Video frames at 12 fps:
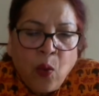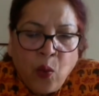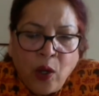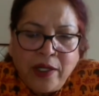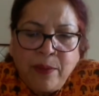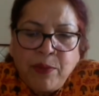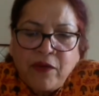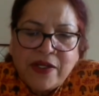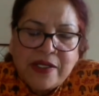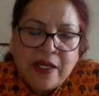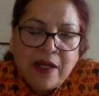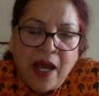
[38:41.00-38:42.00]
What did
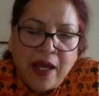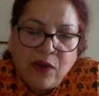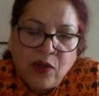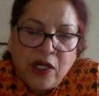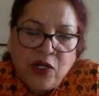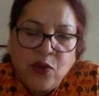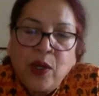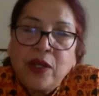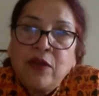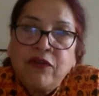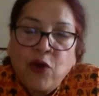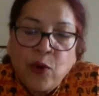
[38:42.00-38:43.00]
Professor Gaitonde do
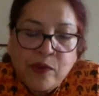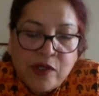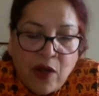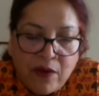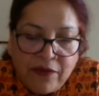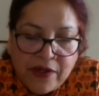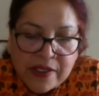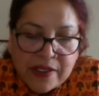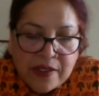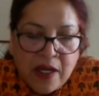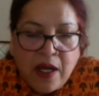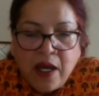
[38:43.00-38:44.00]
at the Forbes
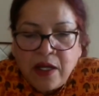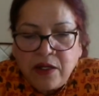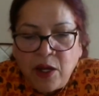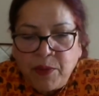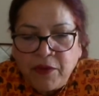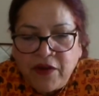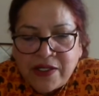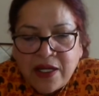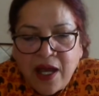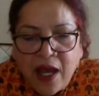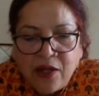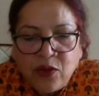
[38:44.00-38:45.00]
office? Now,
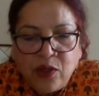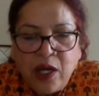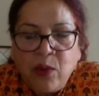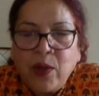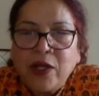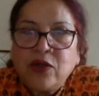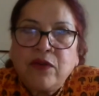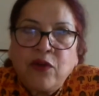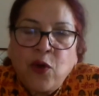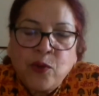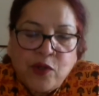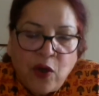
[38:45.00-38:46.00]
Professor Gaitonde went to the
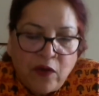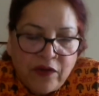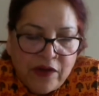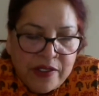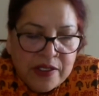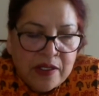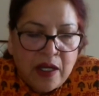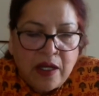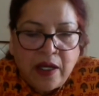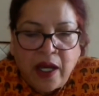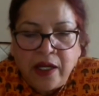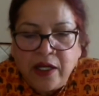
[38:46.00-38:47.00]
Forbes office
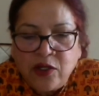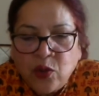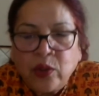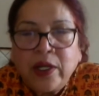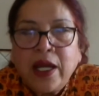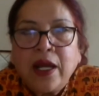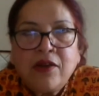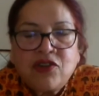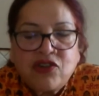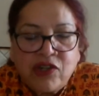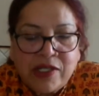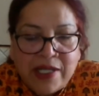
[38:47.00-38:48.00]
and he told the
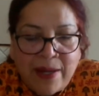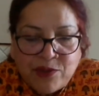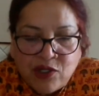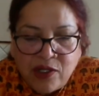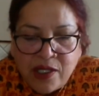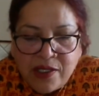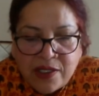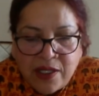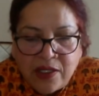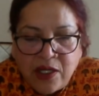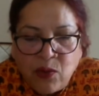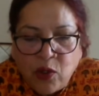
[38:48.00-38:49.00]
English
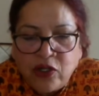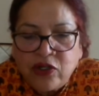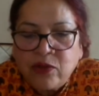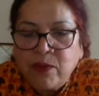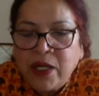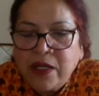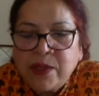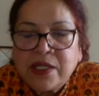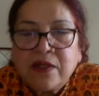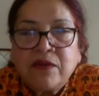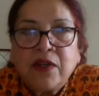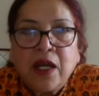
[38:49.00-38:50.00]
receptionist that he wanted to meet
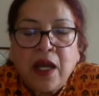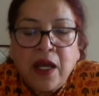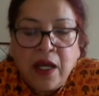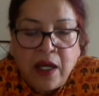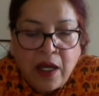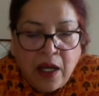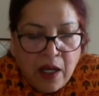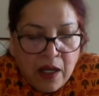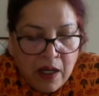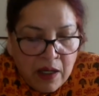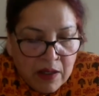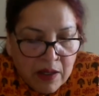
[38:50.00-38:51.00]
Mr. Vinay
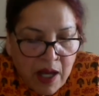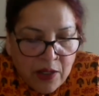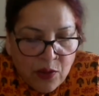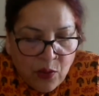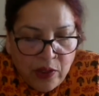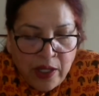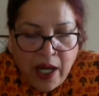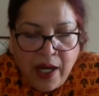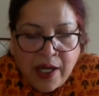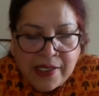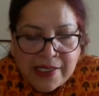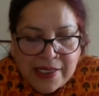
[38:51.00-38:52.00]

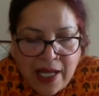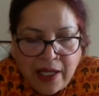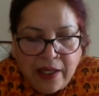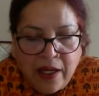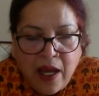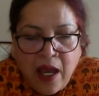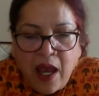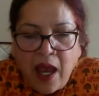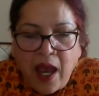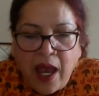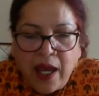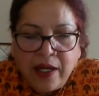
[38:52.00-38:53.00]
Gaitonde, his son.
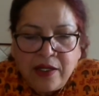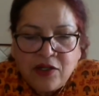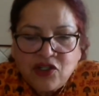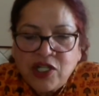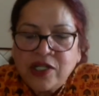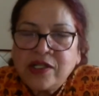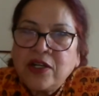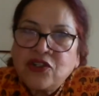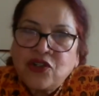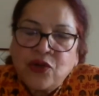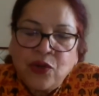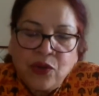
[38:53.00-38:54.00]
And she
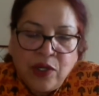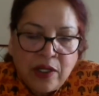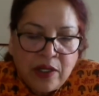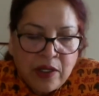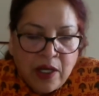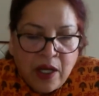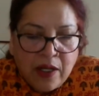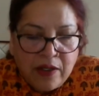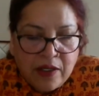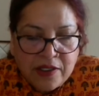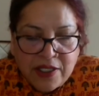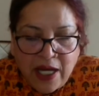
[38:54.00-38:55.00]
searched through
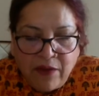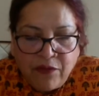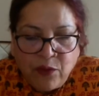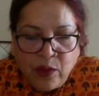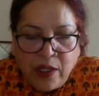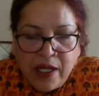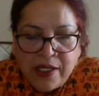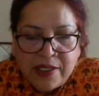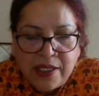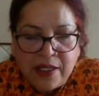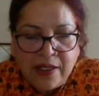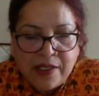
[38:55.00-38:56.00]
the telephone
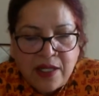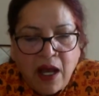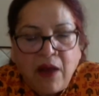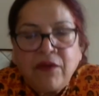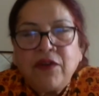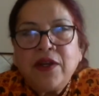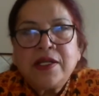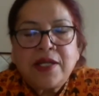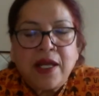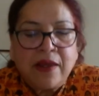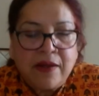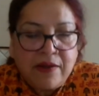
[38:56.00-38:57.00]
list and the staff
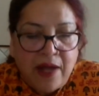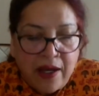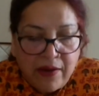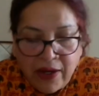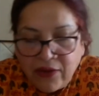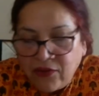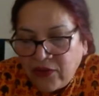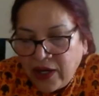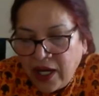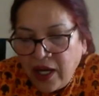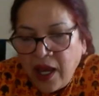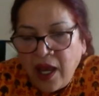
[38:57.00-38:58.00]
list and the
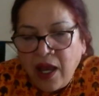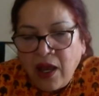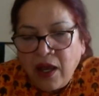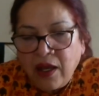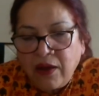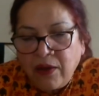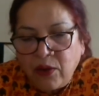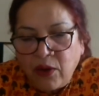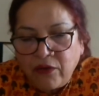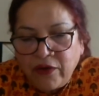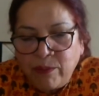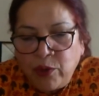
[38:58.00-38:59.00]
directory
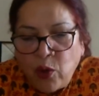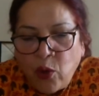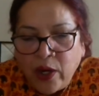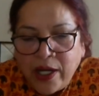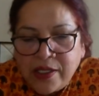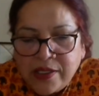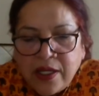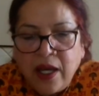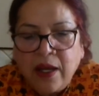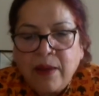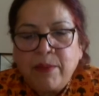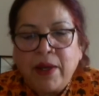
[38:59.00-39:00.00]
of employees,
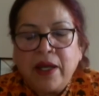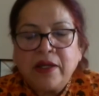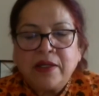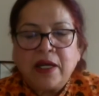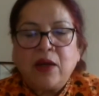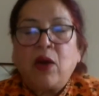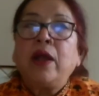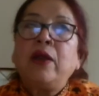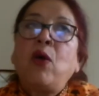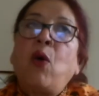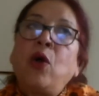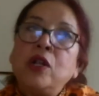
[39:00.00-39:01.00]

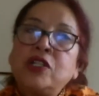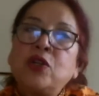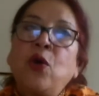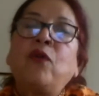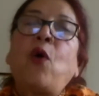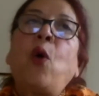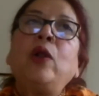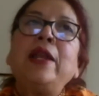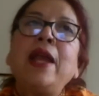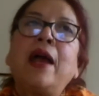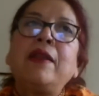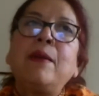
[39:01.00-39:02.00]
and also of
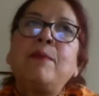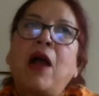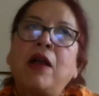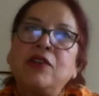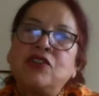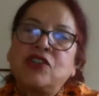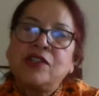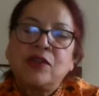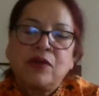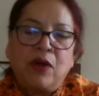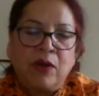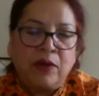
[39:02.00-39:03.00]
all the other
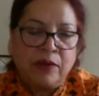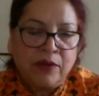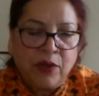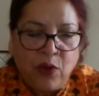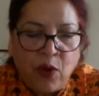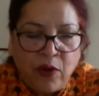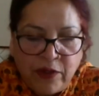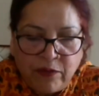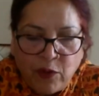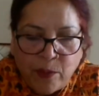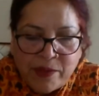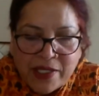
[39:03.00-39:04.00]
branches, of the
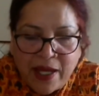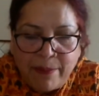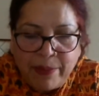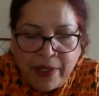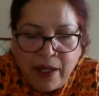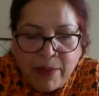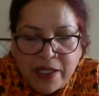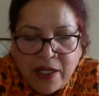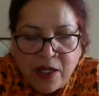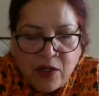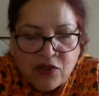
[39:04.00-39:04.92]
Forbes company. But